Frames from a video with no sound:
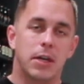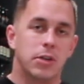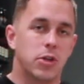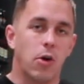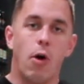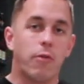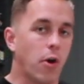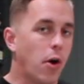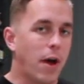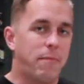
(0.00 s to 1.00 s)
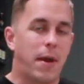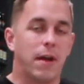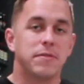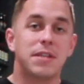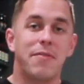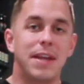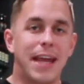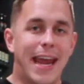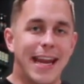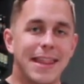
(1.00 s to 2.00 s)
So overall, I paid off $78,000
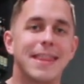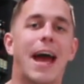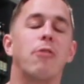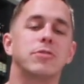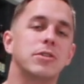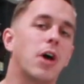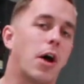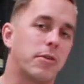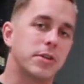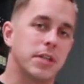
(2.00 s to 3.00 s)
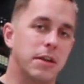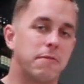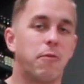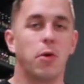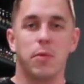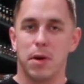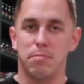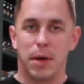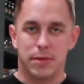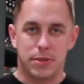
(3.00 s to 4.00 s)
in 41
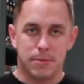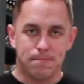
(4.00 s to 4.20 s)
months.